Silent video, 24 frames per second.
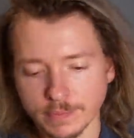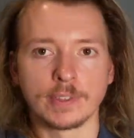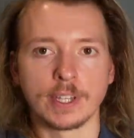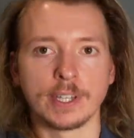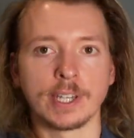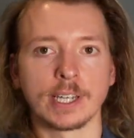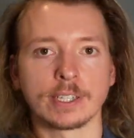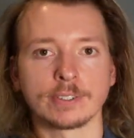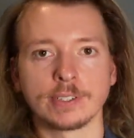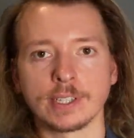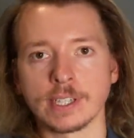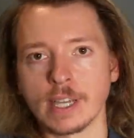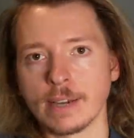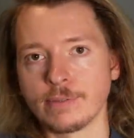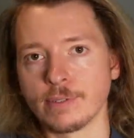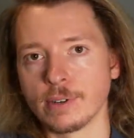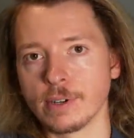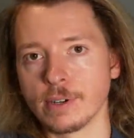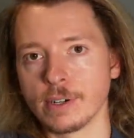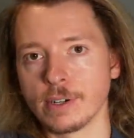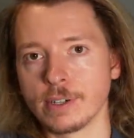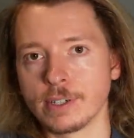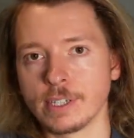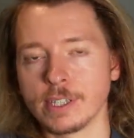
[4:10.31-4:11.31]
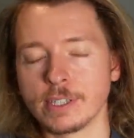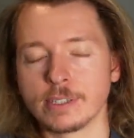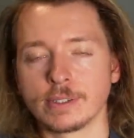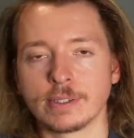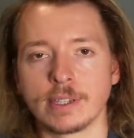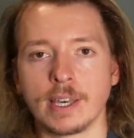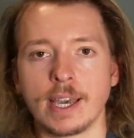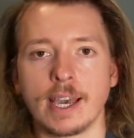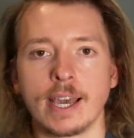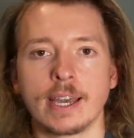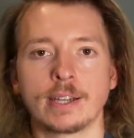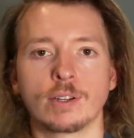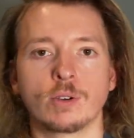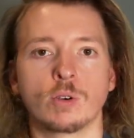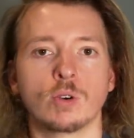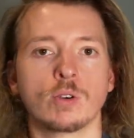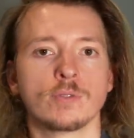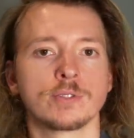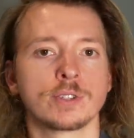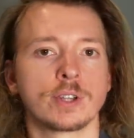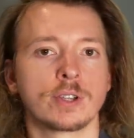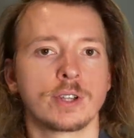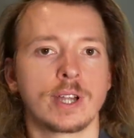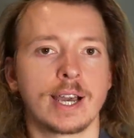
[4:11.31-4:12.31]
The next thing I've heard is that
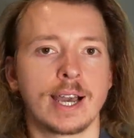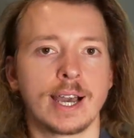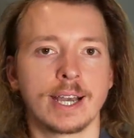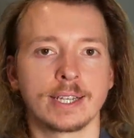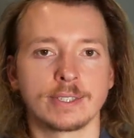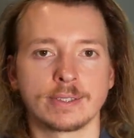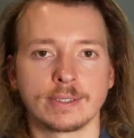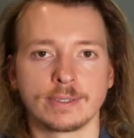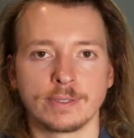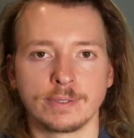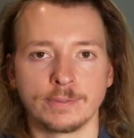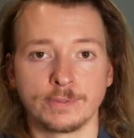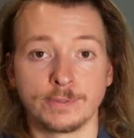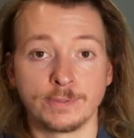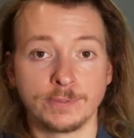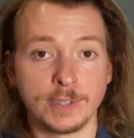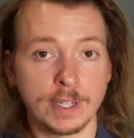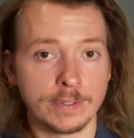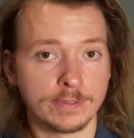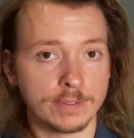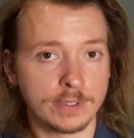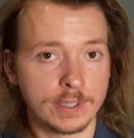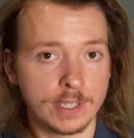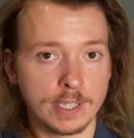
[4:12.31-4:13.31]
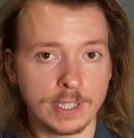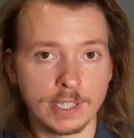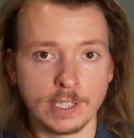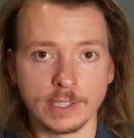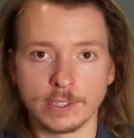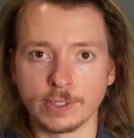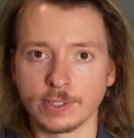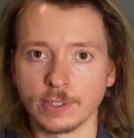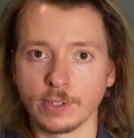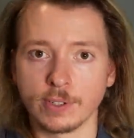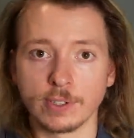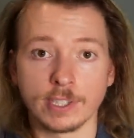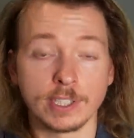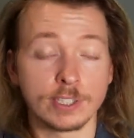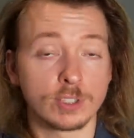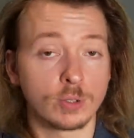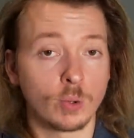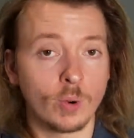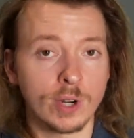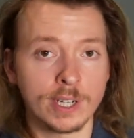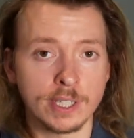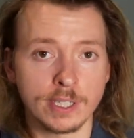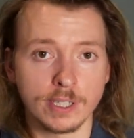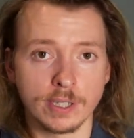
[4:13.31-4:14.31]
over the last 50, 30,
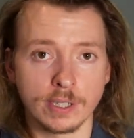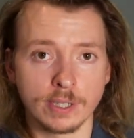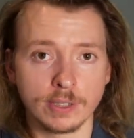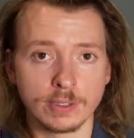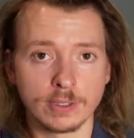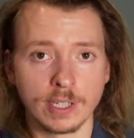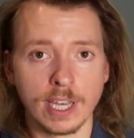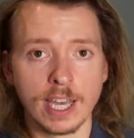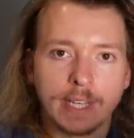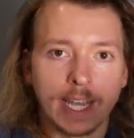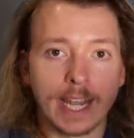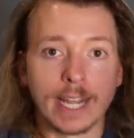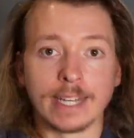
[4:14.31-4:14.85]
20 years,